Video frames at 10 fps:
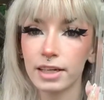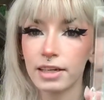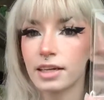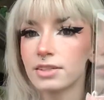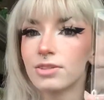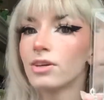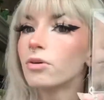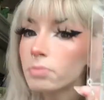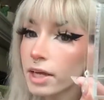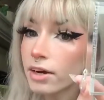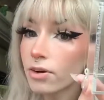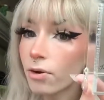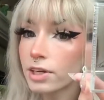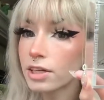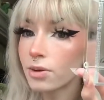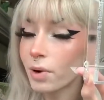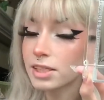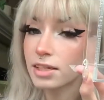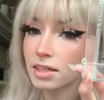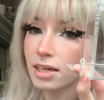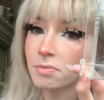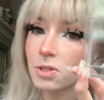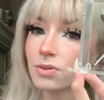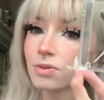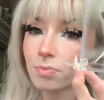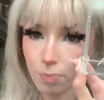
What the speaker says: in case you don't plan on going to Key West anytime soon,